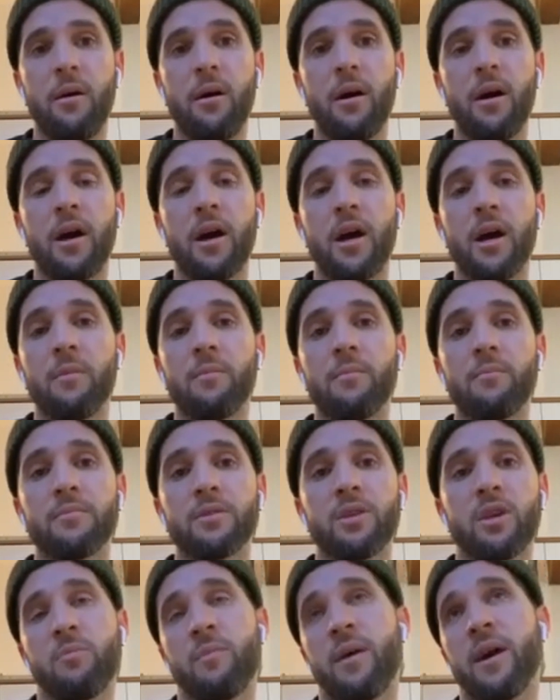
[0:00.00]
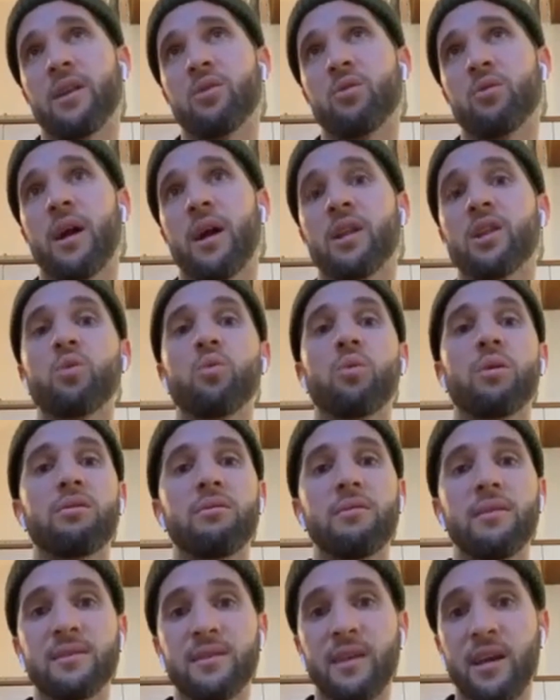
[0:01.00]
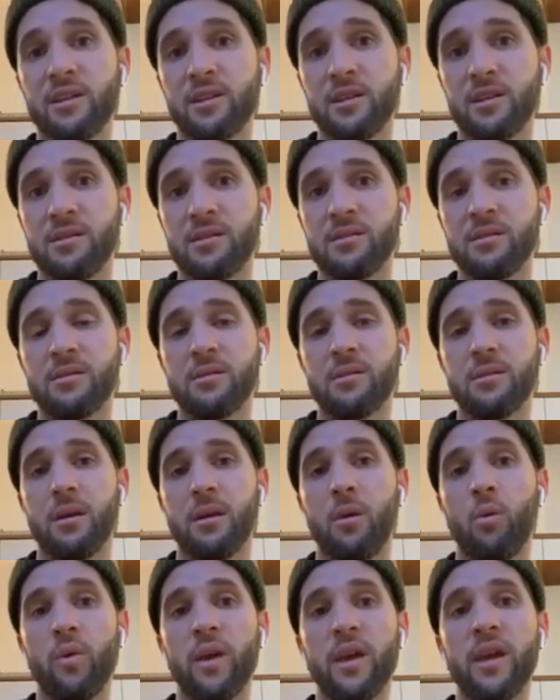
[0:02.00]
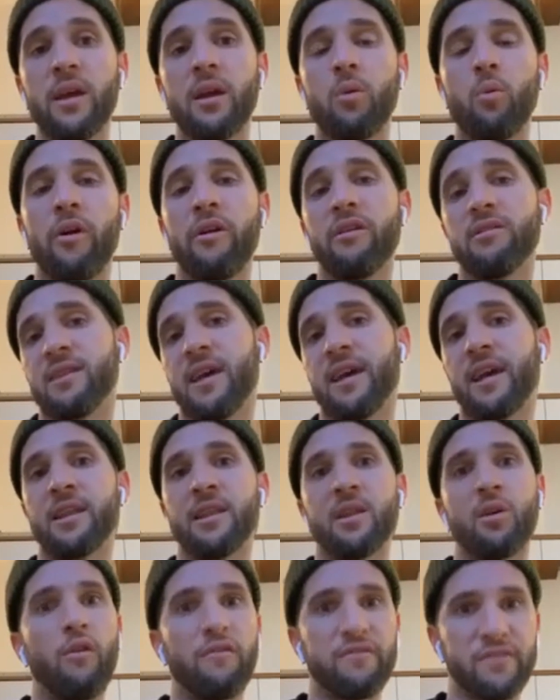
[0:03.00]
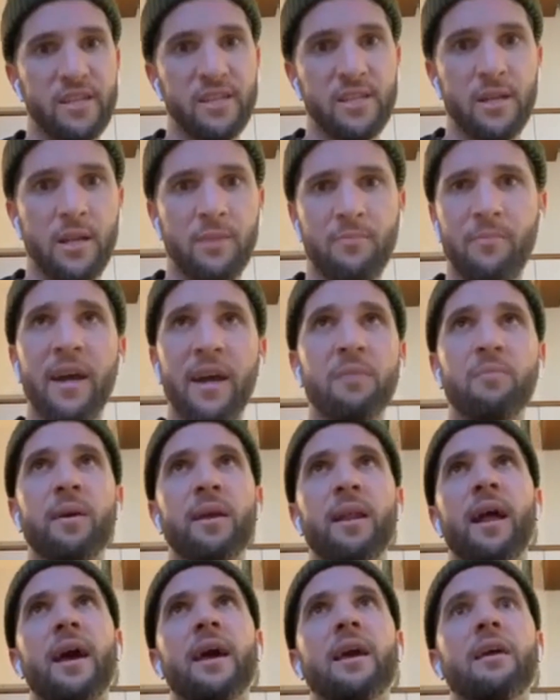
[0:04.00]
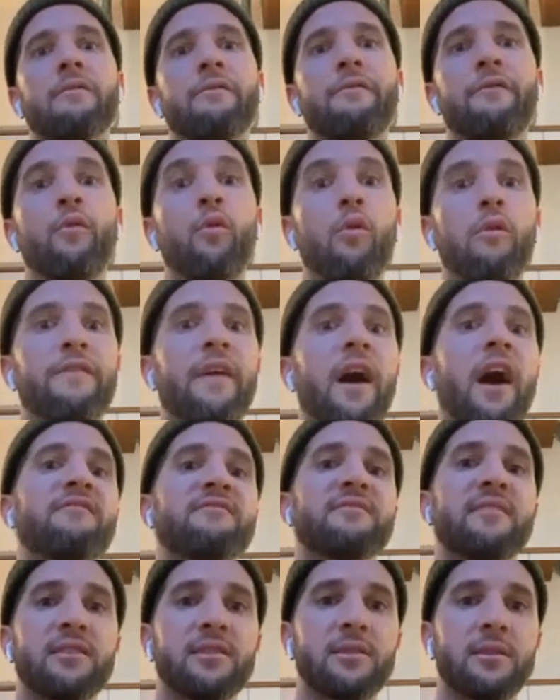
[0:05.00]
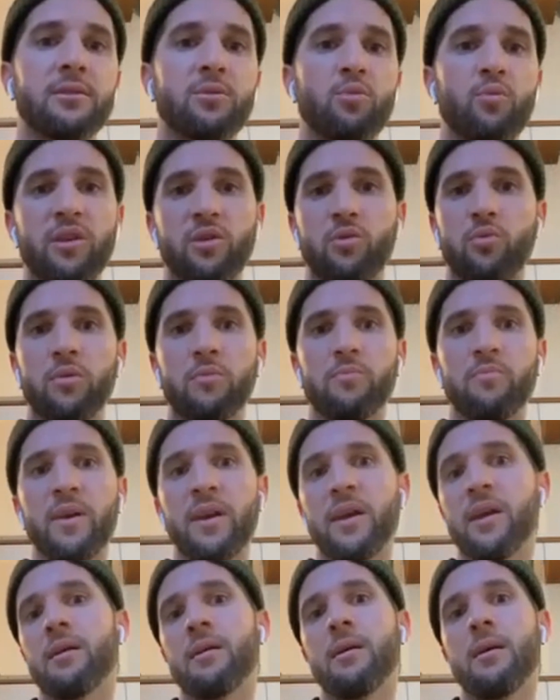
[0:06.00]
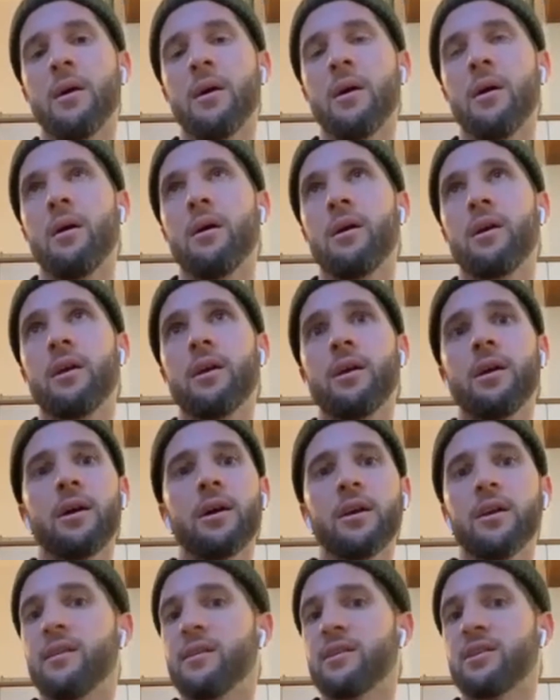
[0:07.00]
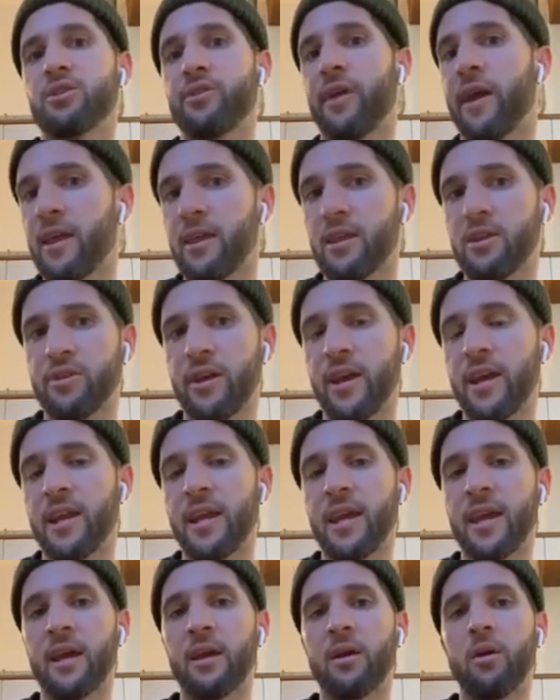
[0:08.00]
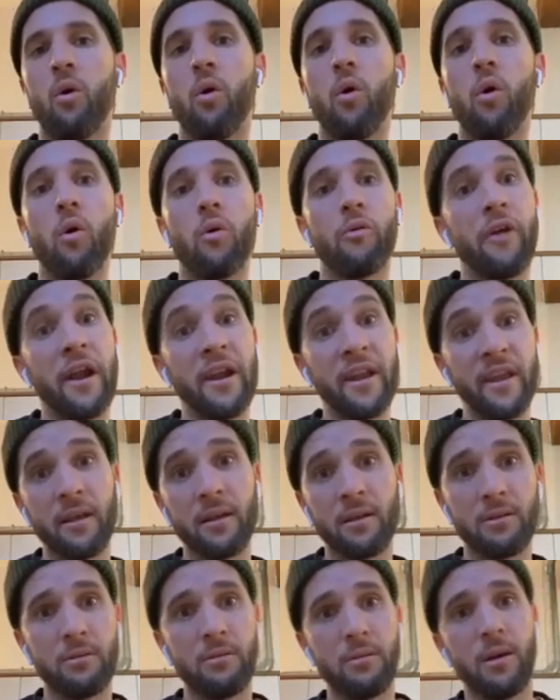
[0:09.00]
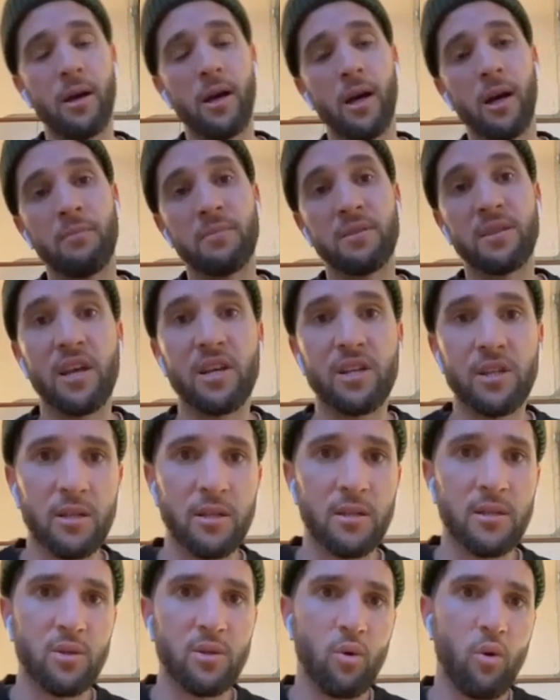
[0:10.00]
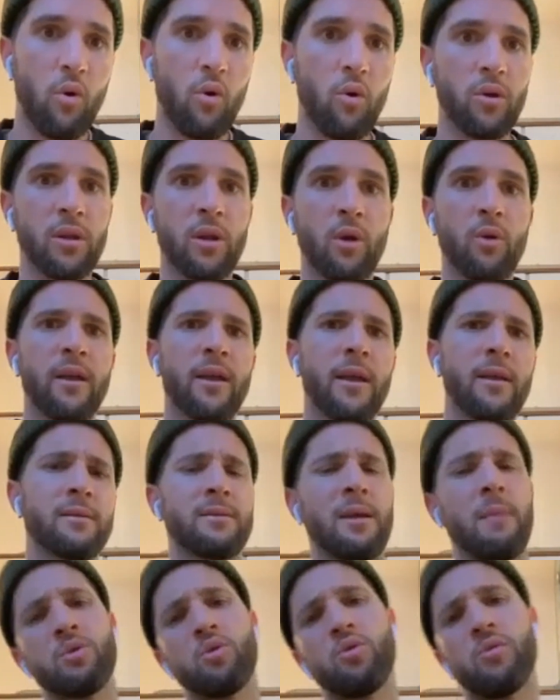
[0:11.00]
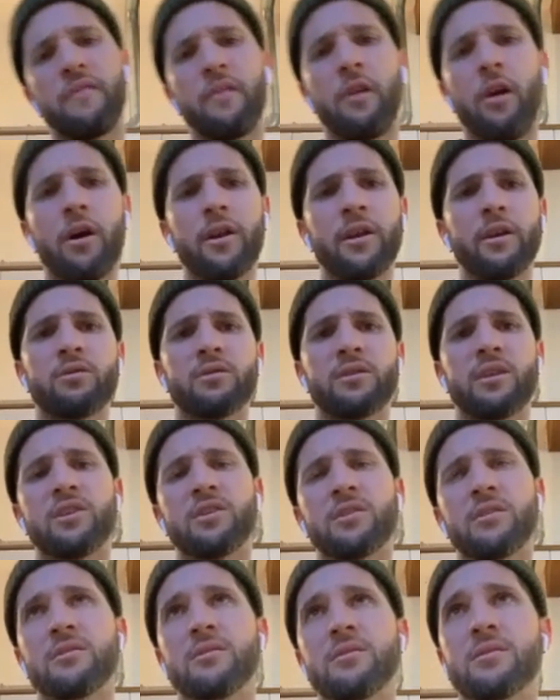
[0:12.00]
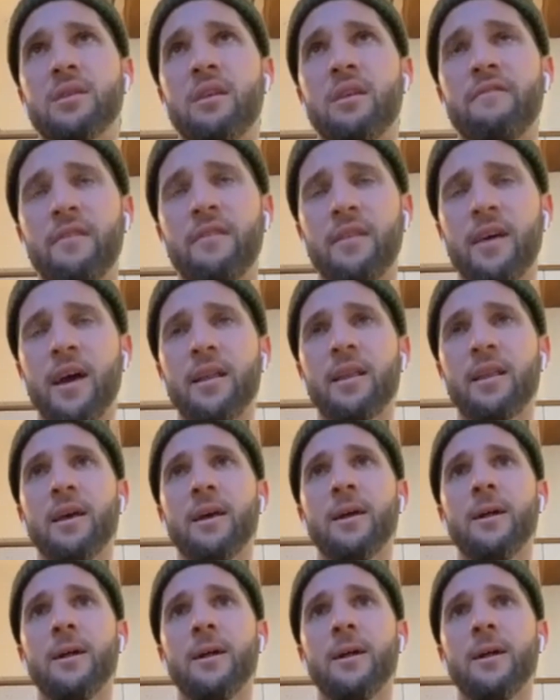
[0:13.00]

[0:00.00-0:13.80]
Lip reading: So you might do like 2 or 3 sessions a week, whereas like in the off season, it might be like 4 or 5 sessions, which will be either strength training or running sessions, or some sort of cardio sessions and stuff like that.